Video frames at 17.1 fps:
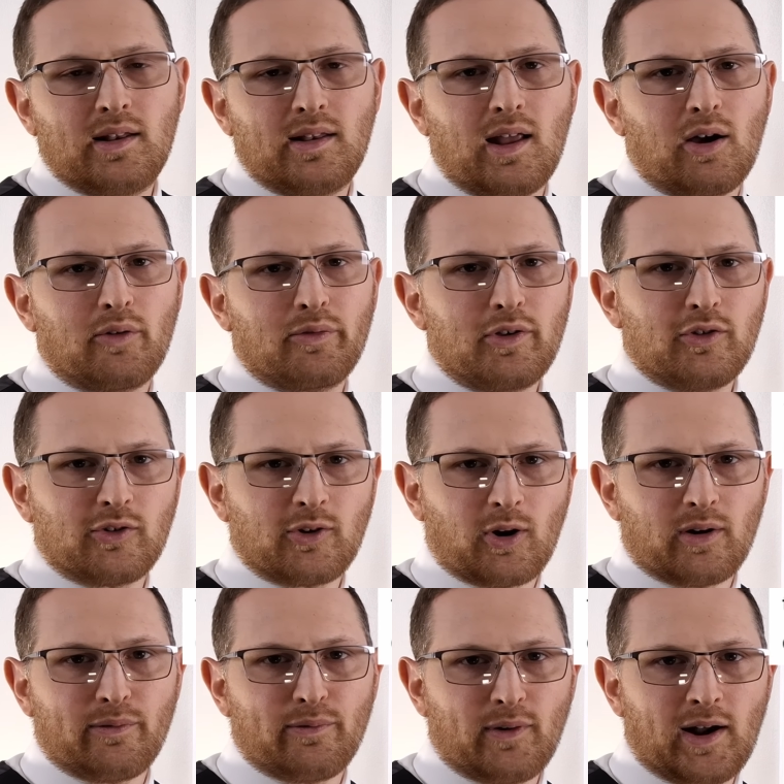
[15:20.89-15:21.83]
Now, if you
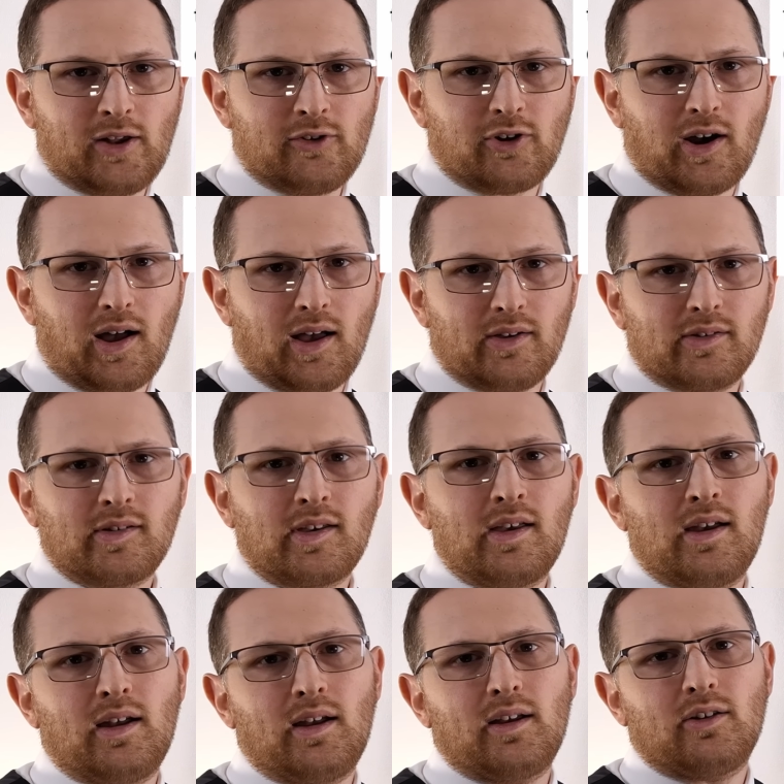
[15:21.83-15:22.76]
start a franchise,
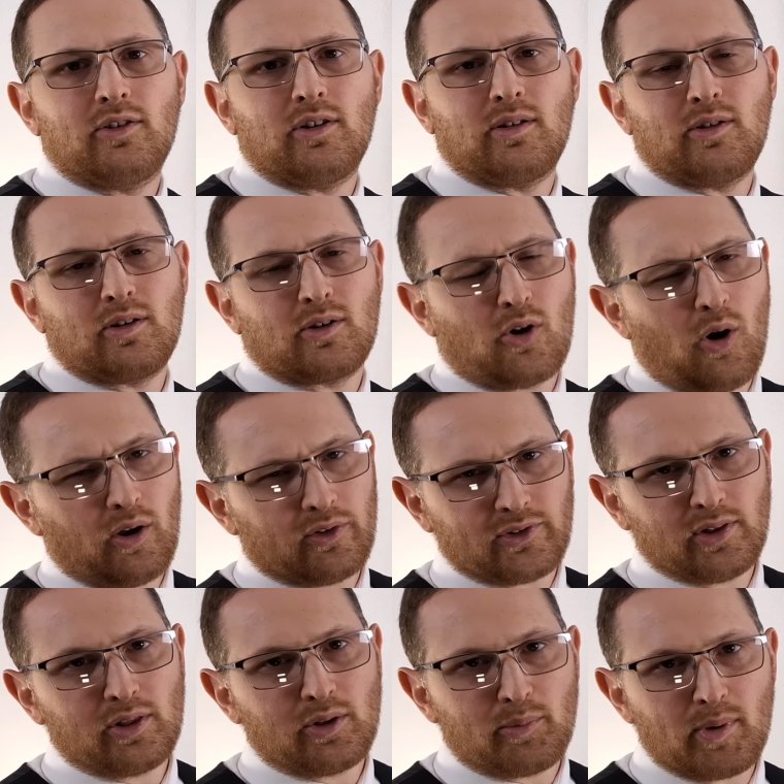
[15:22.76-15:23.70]

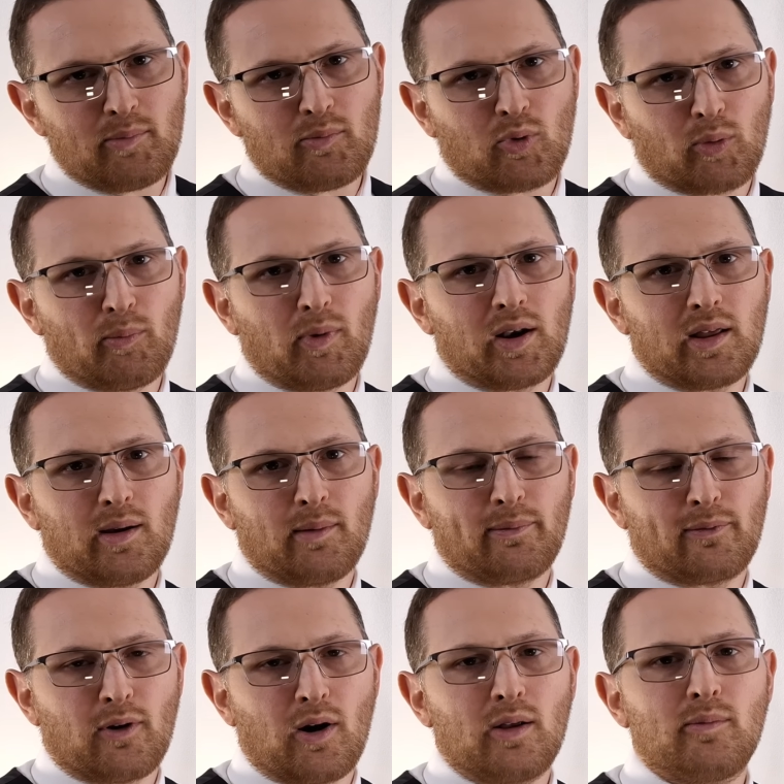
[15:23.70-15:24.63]
costs a little bit more money
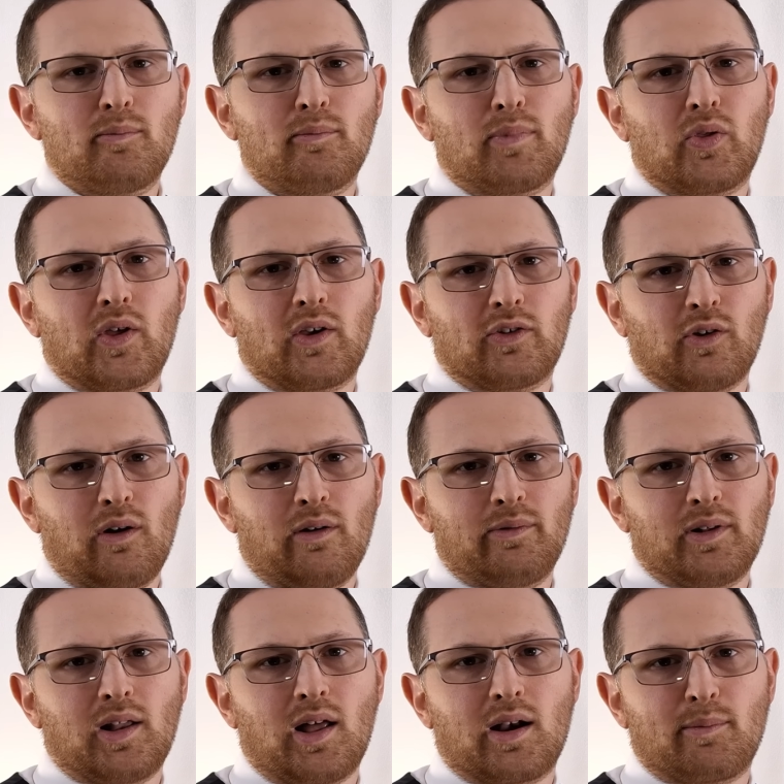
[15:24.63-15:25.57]
up front, but they
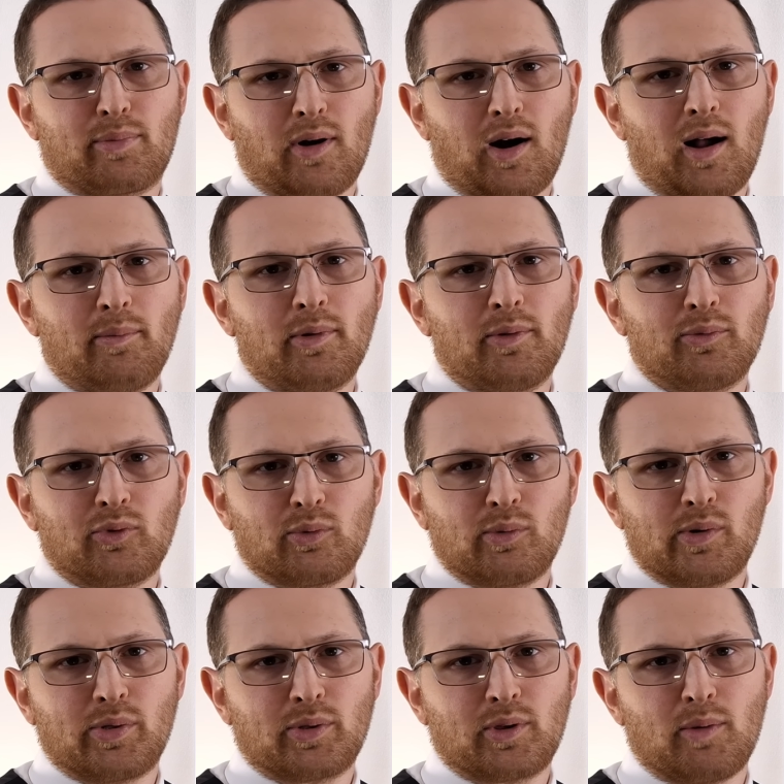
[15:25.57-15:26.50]
solve a lot of problems
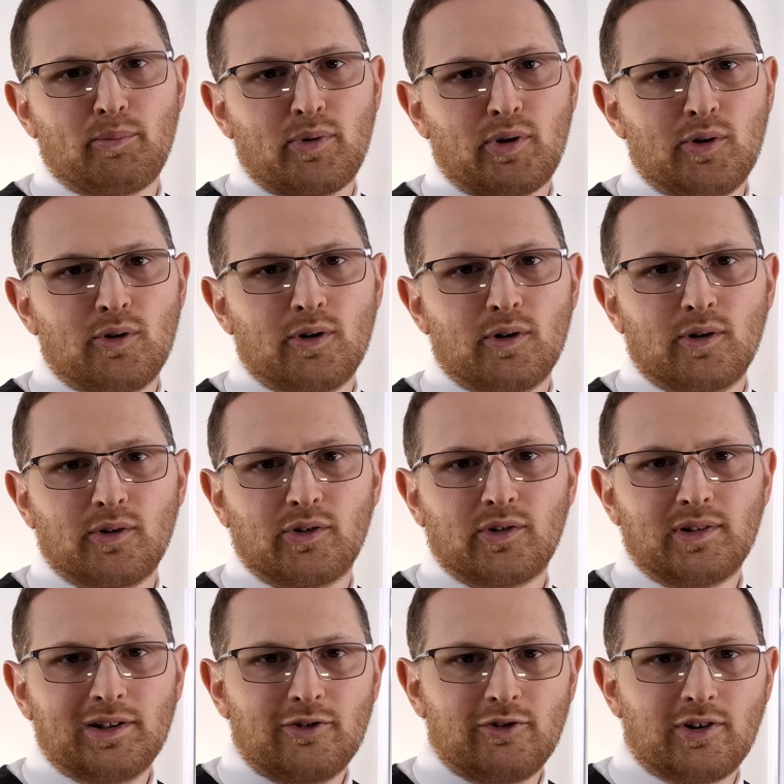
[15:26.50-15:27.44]
with
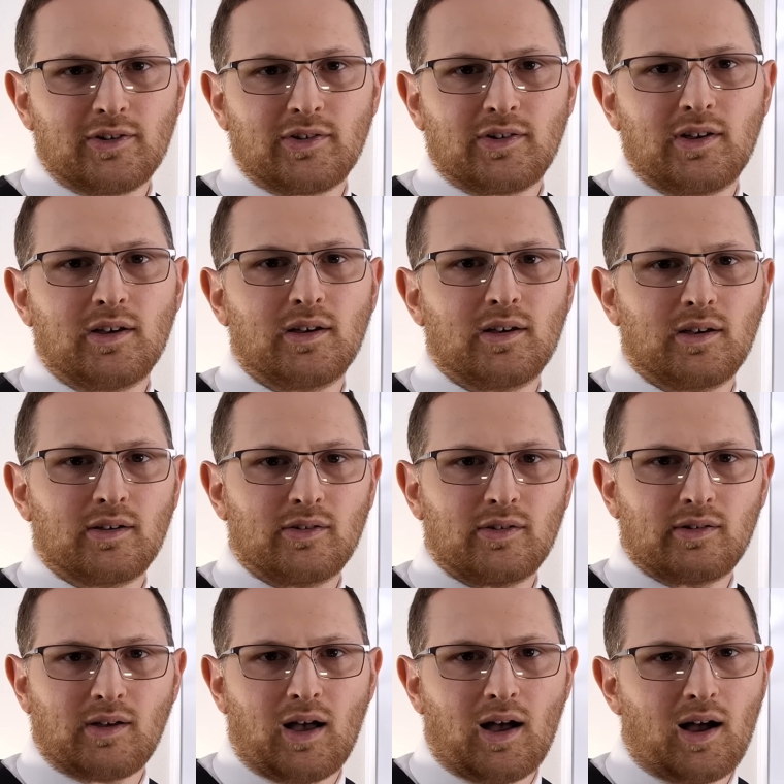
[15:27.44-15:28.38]
computers,
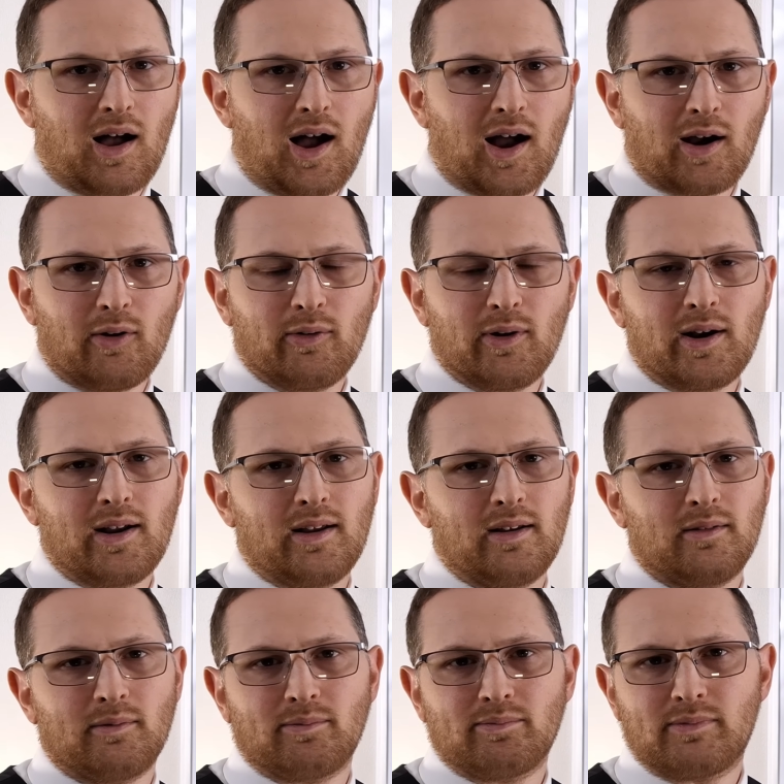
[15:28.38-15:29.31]
logistics,
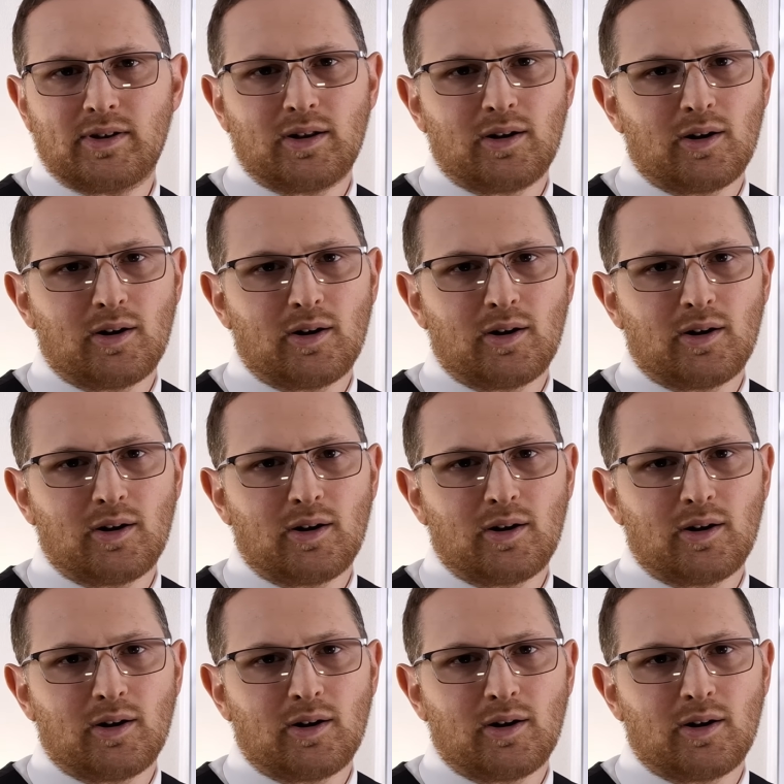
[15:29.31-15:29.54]
hiring,